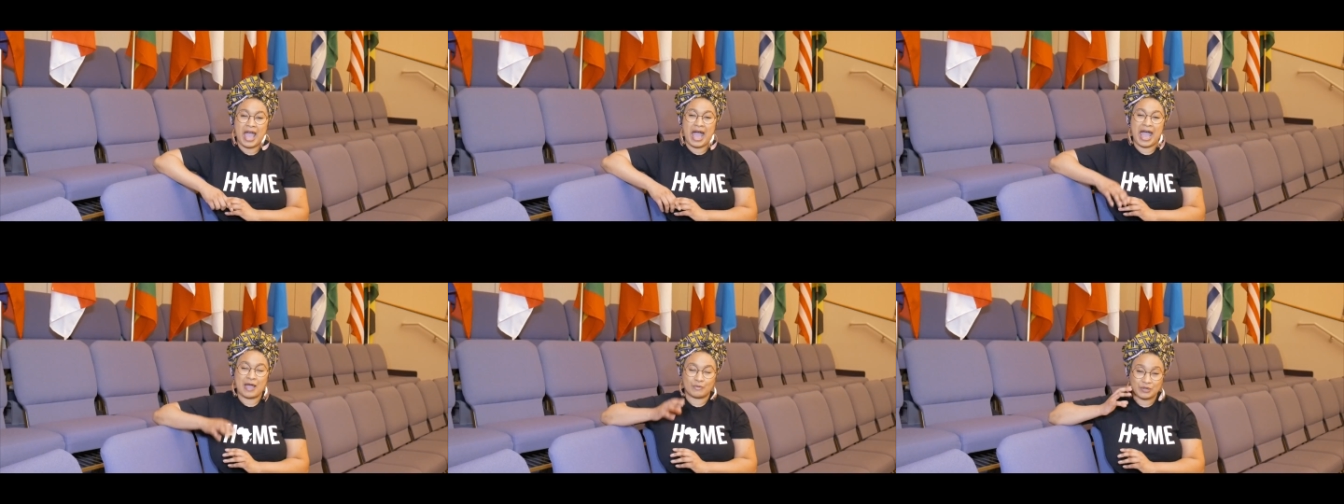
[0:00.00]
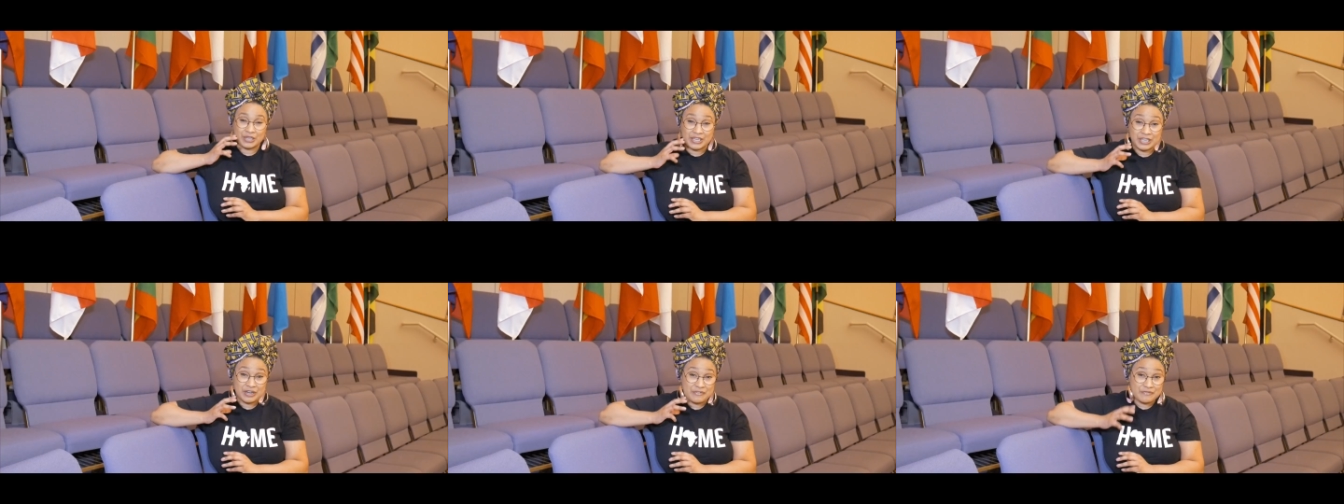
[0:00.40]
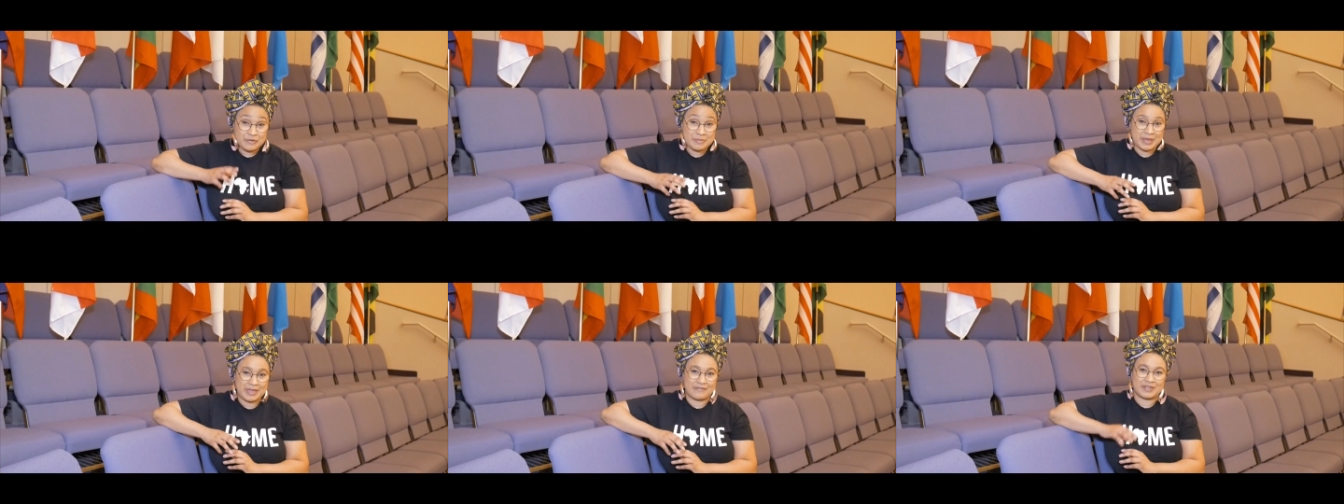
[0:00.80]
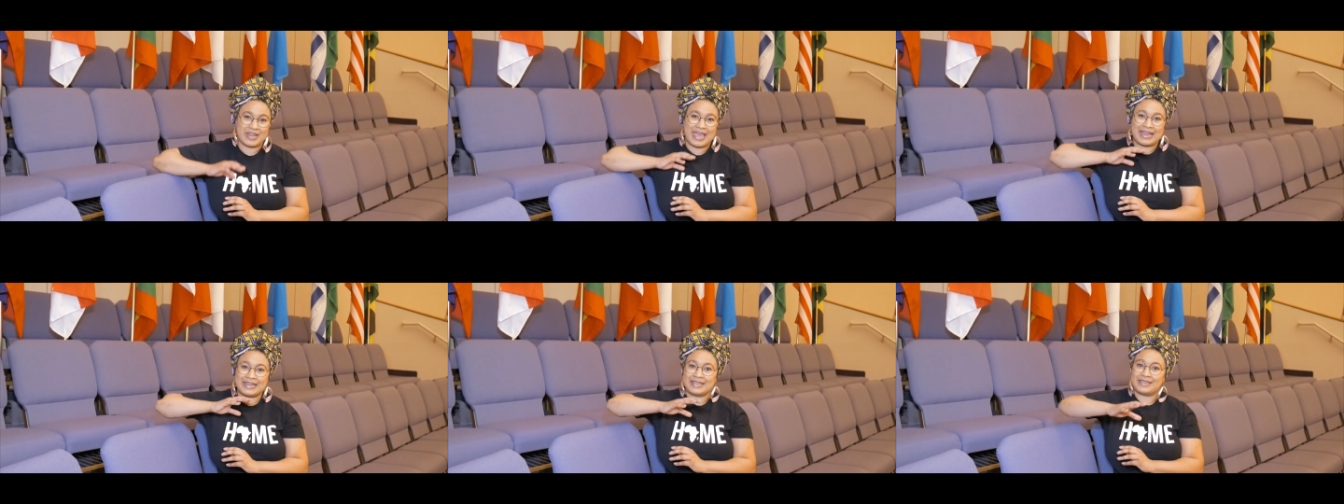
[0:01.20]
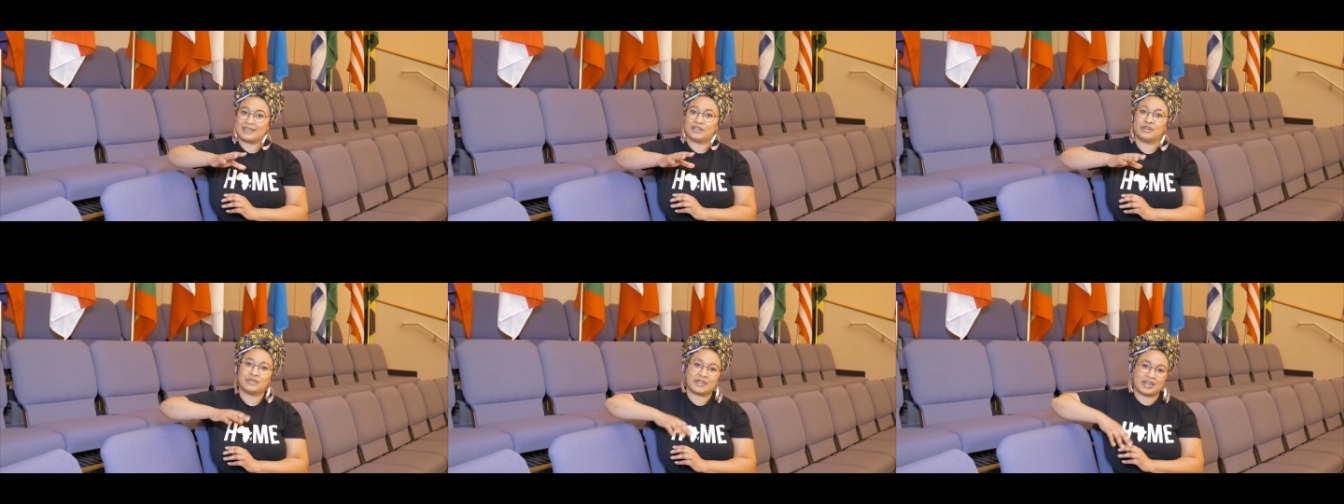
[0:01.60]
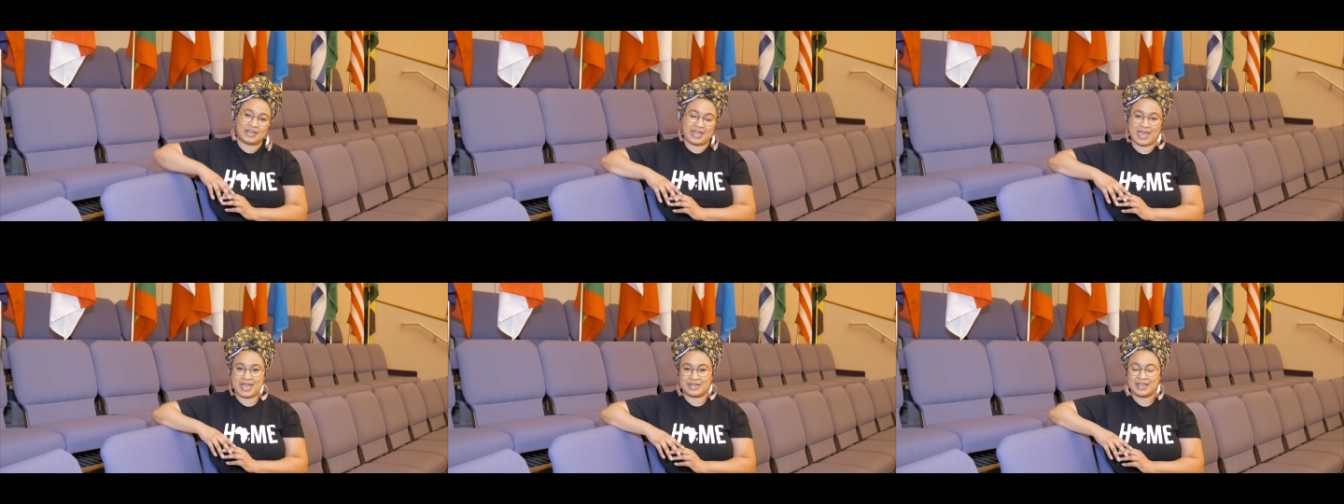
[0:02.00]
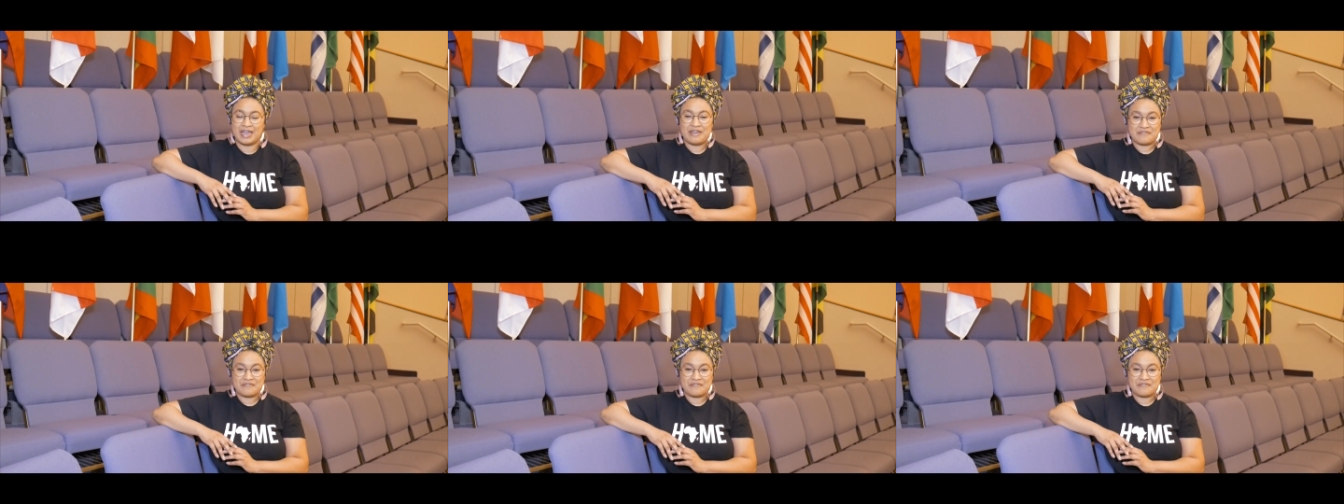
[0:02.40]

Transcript: I will hear from heaven and heal their land.